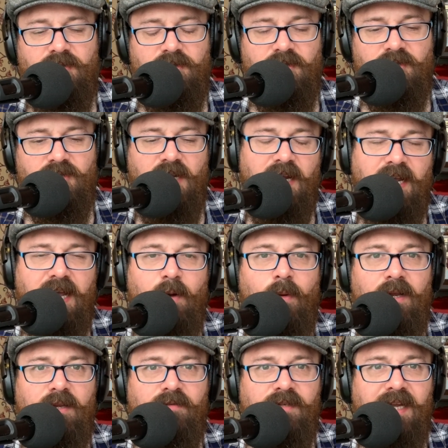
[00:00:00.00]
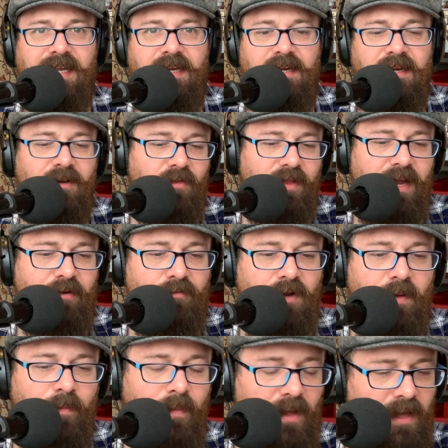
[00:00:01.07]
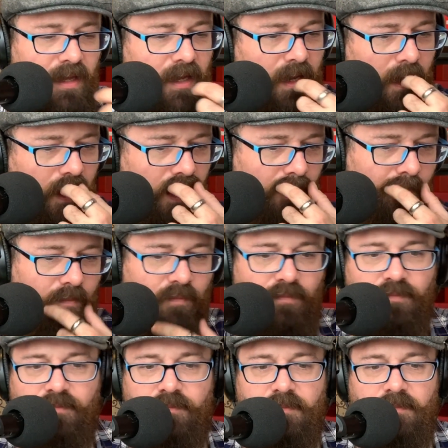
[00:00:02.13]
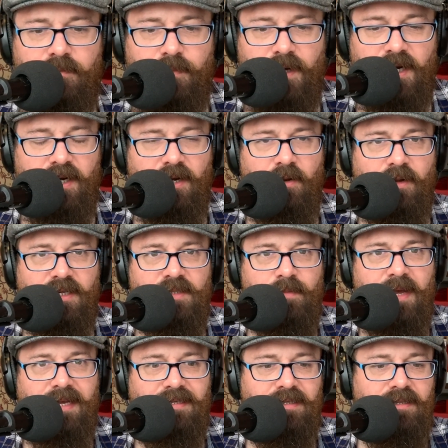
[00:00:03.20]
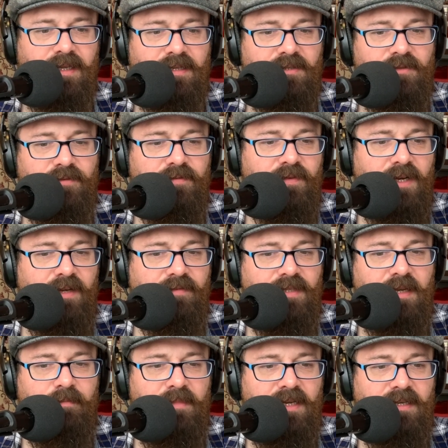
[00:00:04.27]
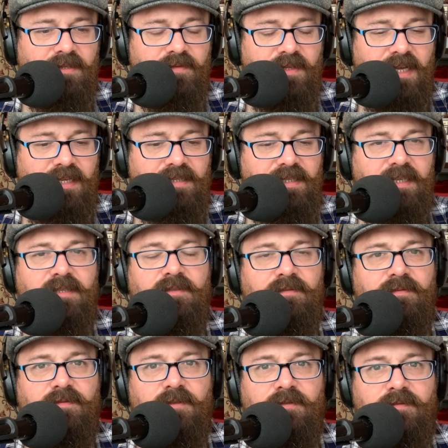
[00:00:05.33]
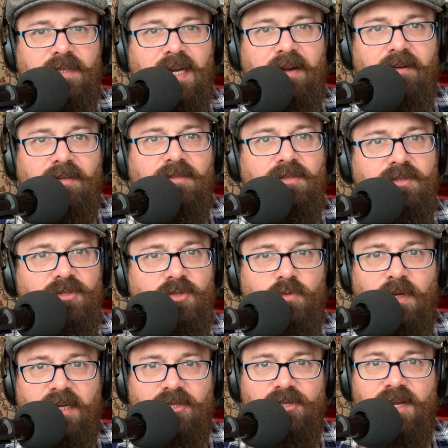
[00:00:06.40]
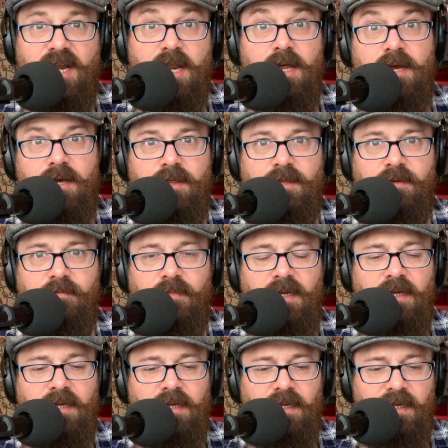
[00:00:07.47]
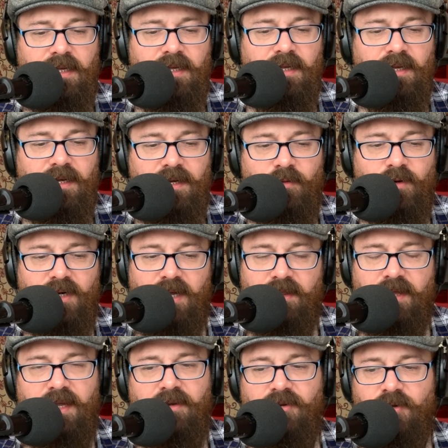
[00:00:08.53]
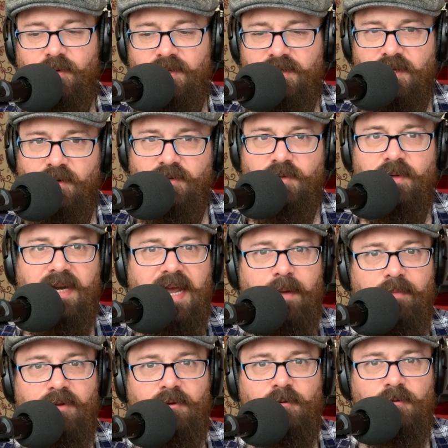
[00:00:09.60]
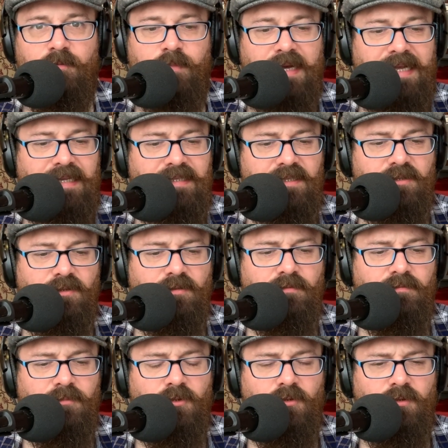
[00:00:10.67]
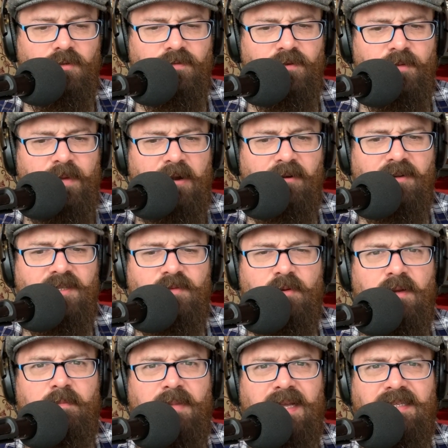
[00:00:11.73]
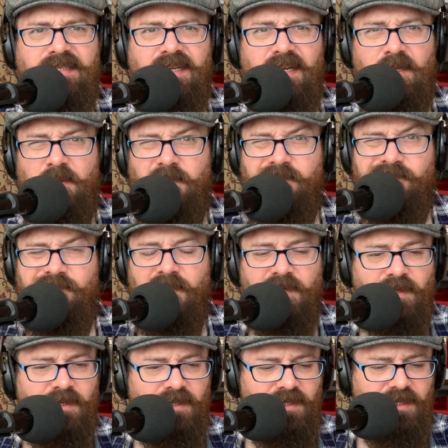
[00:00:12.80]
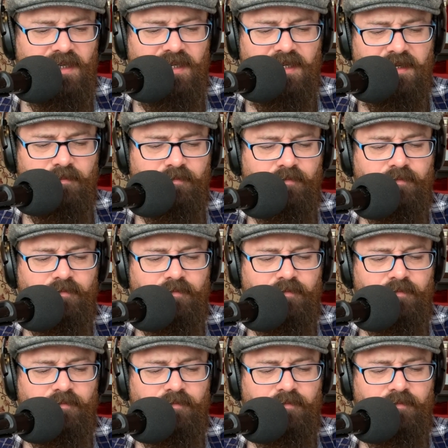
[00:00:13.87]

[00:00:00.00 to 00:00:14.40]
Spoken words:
just to check how well you've taken it on that run. But I don't expect in that sort of 5-10 minutes for that set of characters to actually learn them. What I then do is go to an app called Pastel, or for Americans probably Pastel. Let